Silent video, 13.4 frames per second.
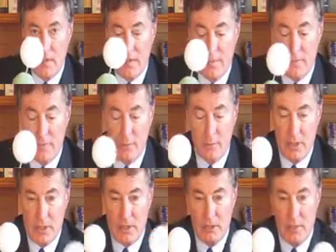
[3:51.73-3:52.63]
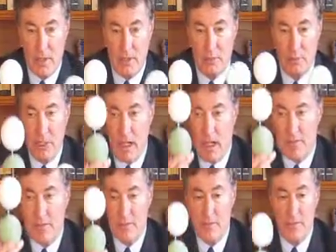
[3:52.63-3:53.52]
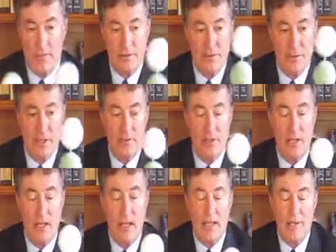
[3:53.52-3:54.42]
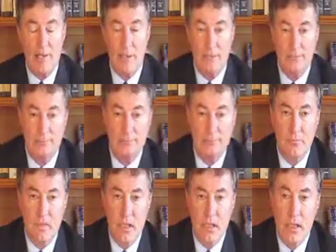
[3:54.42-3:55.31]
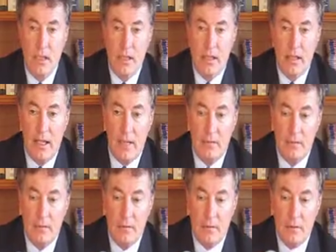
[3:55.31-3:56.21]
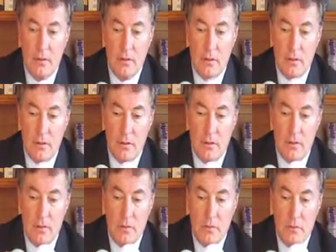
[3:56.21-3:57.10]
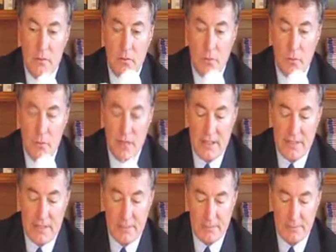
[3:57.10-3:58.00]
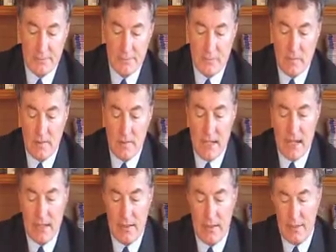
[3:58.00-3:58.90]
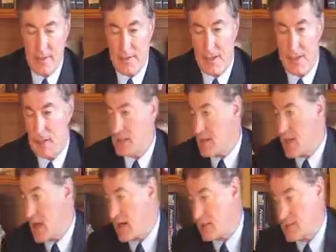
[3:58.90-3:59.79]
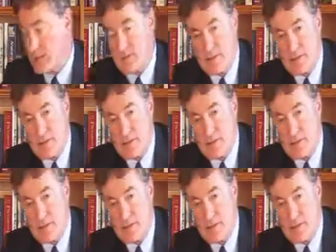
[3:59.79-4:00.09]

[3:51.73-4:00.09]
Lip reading: the formation of carbon monoxide versus carbon dioxide. Now, the reason that is a toxic